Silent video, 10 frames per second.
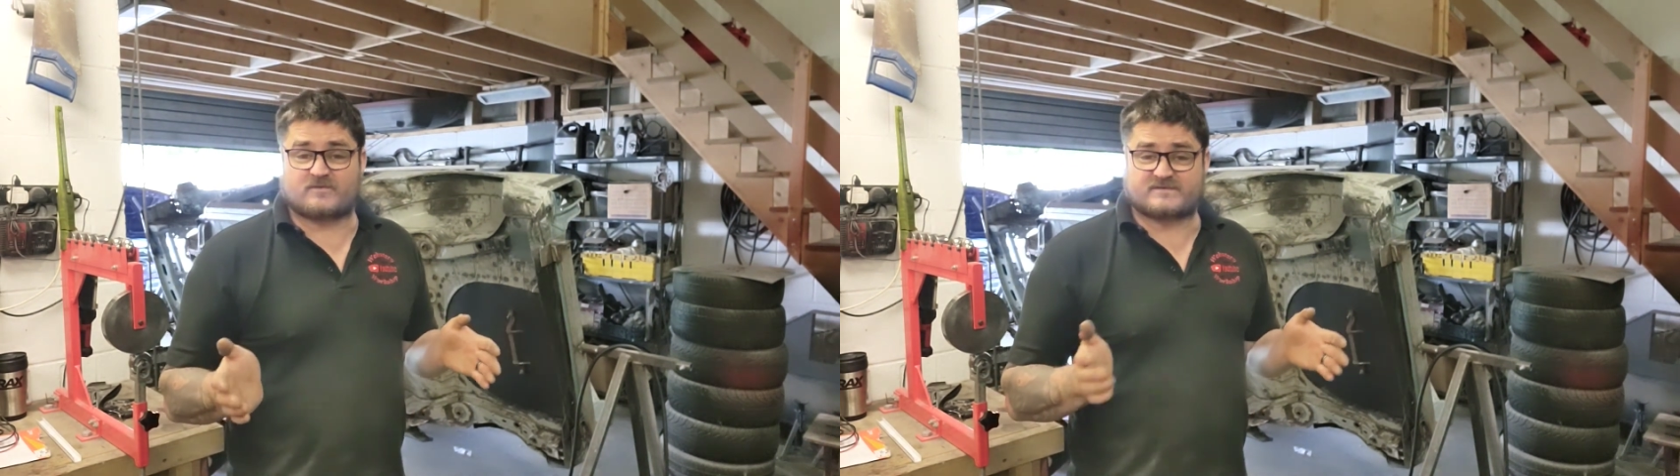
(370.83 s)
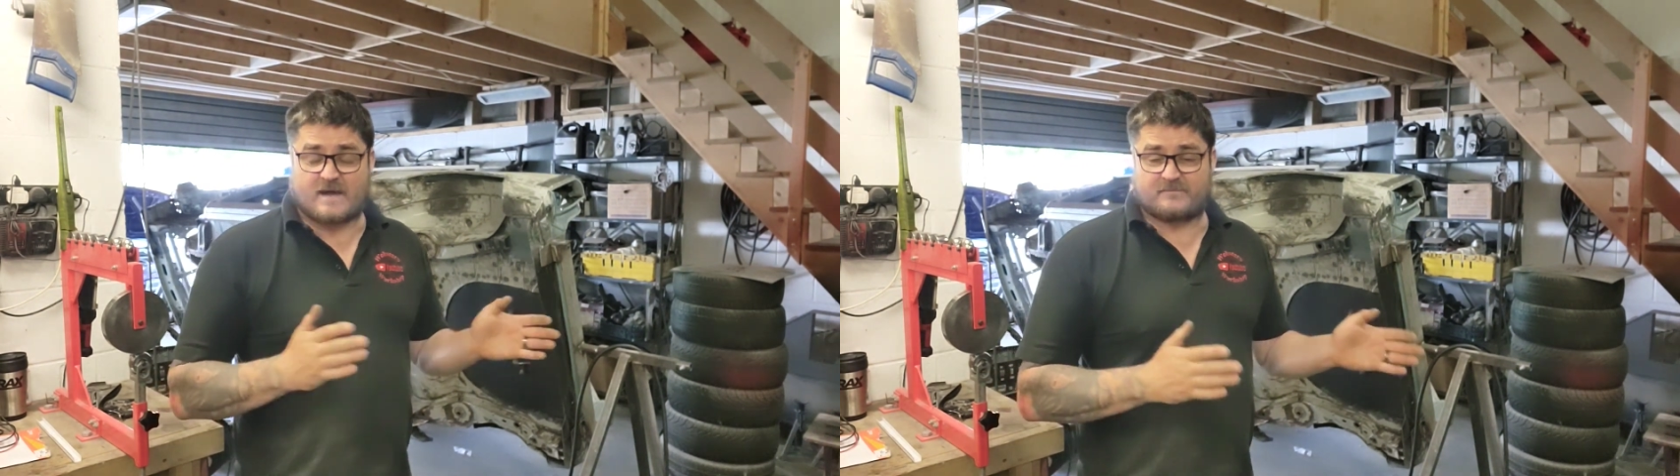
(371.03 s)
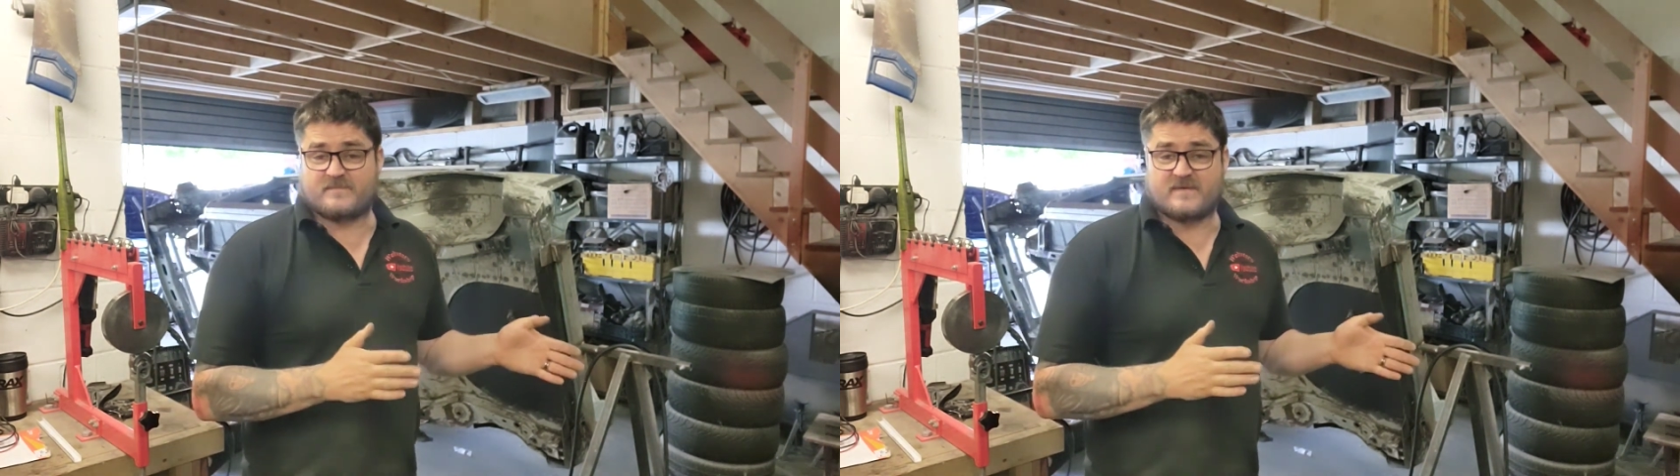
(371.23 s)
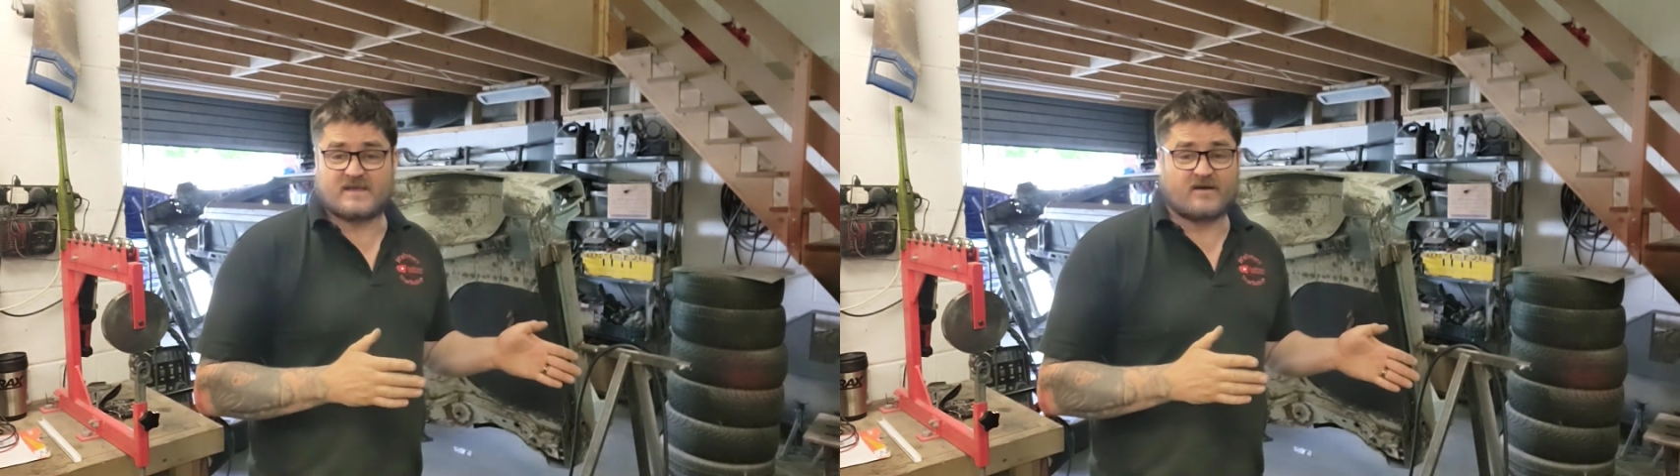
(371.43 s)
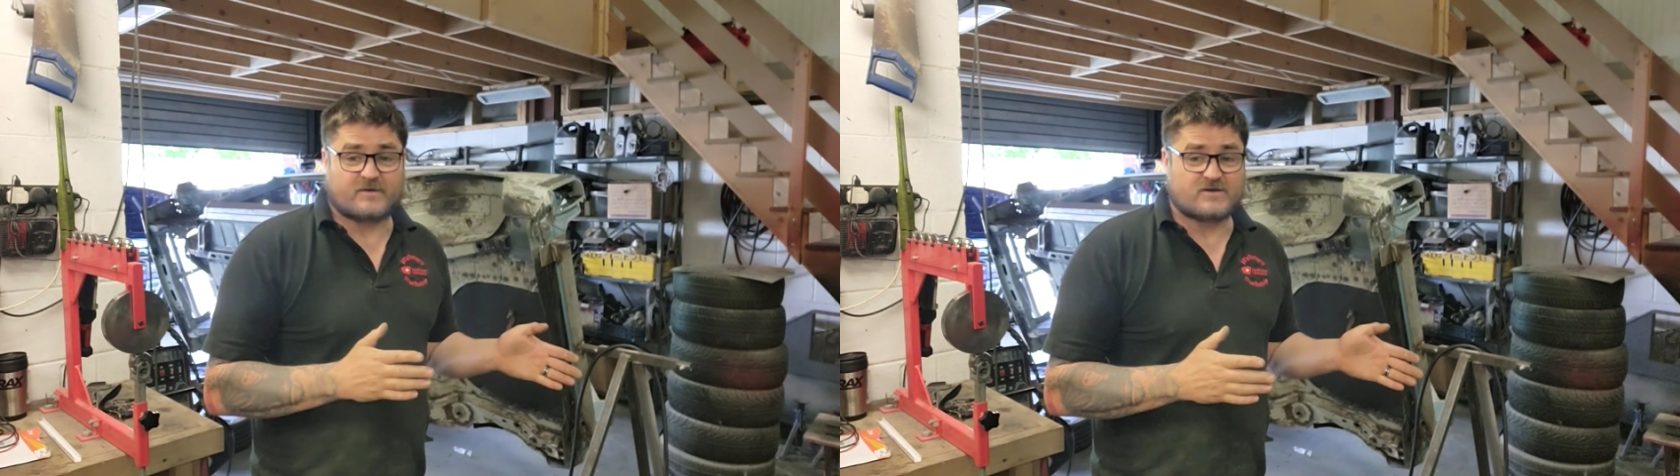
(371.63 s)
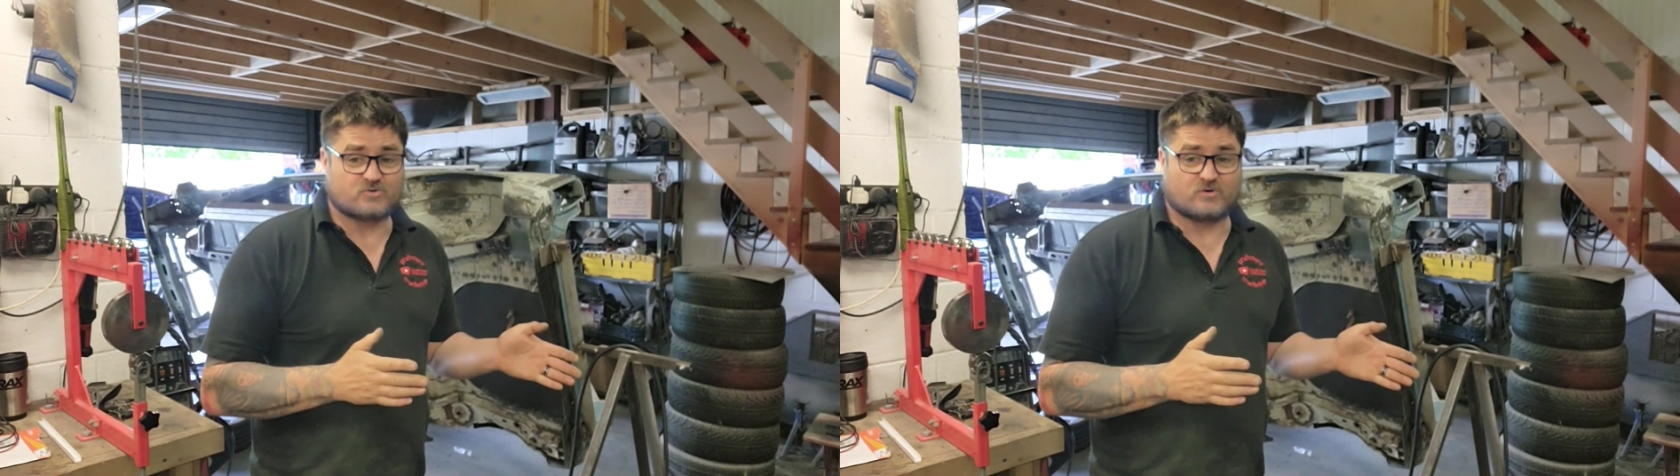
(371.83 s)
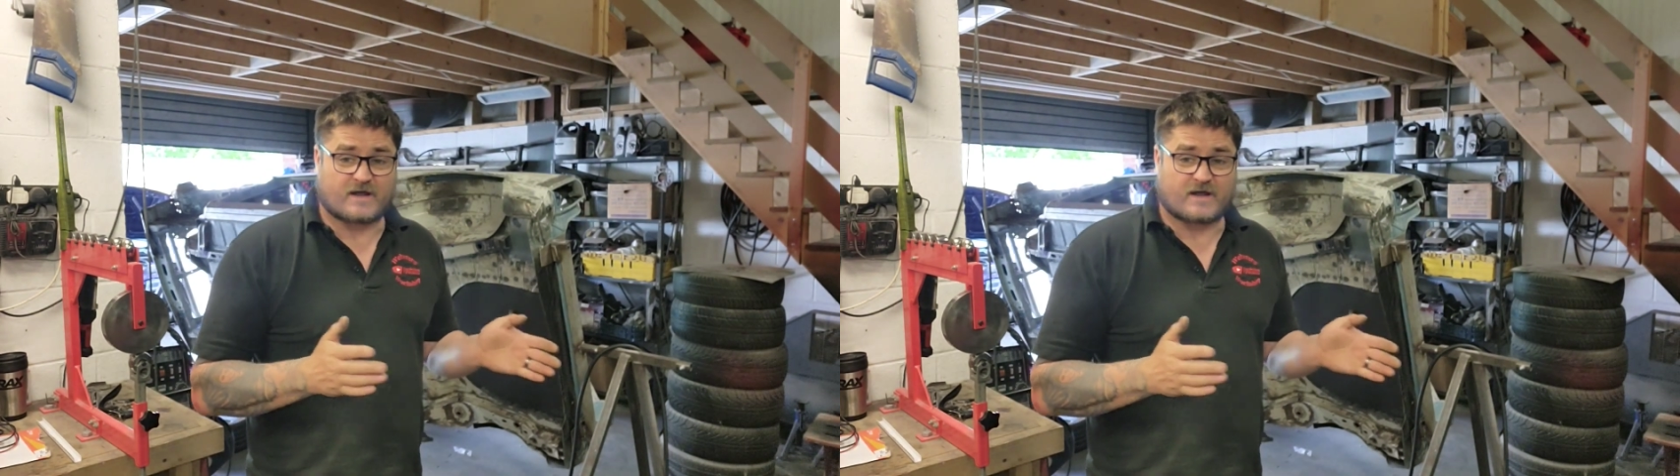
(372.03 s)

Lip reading: It's happened to me, I've been told